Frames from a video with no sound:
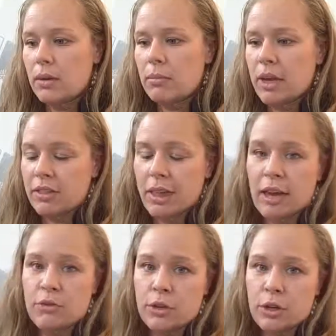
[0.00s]
like the
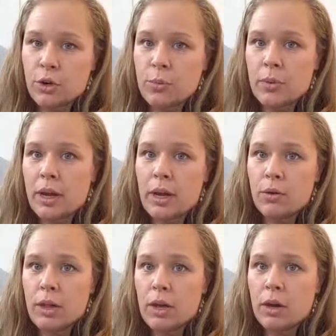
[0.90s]
African group, and
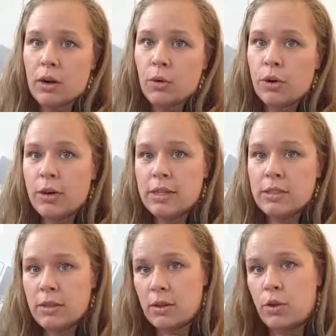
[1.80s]
how they are
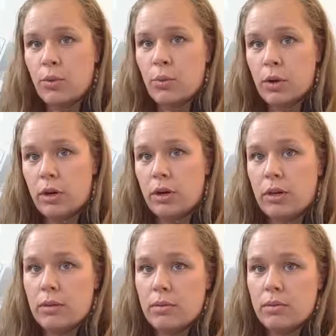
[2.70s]
organizing their own work,
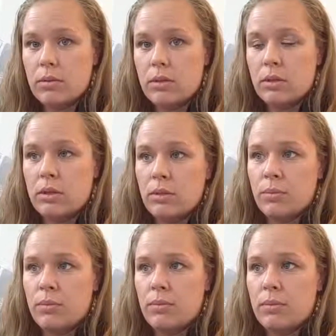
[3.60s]
mm-hmm.
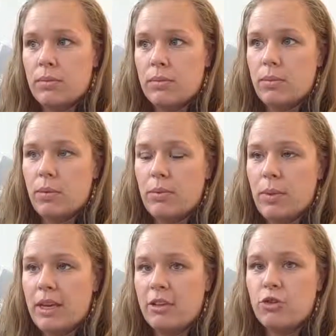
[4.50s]
With
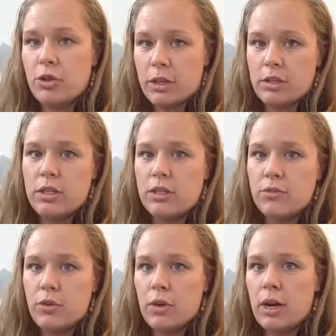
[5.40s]
making strategies
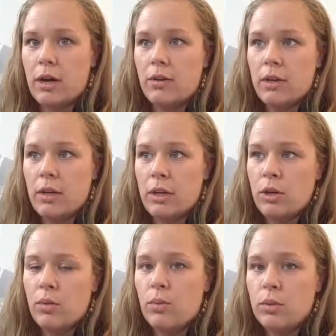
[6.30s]
for how the
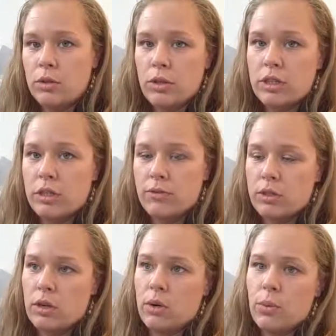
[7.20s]
EU Water Initiative
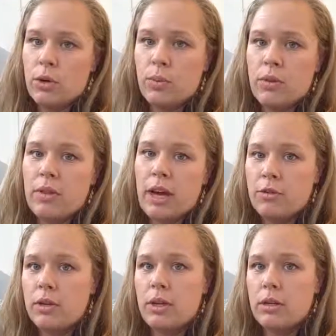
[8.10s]
is going to work with
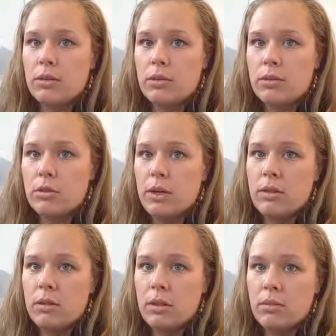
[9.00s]
Africa, mm-hmm. to
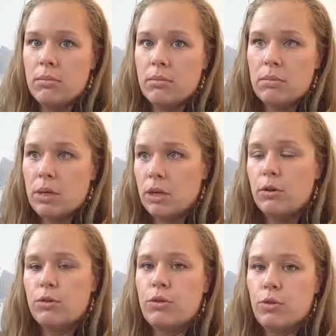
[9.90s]
make the money
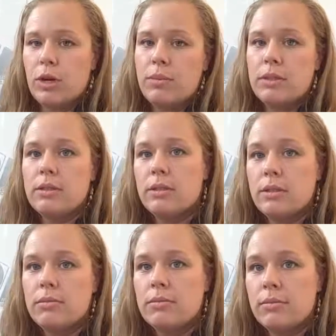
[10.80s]
go to the right
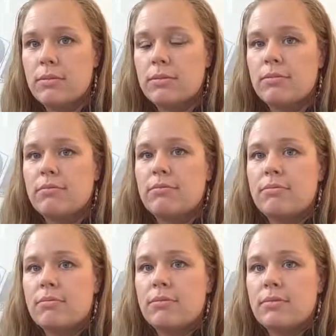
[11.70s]
places. Okay, and what
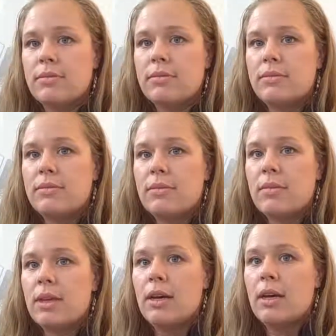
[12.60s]
was your impression? Do you think
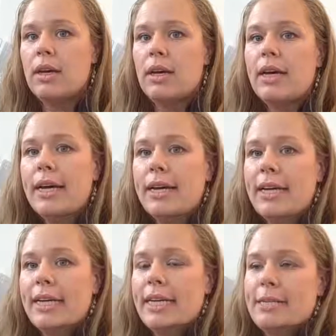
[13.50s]
it was a good seminar? Or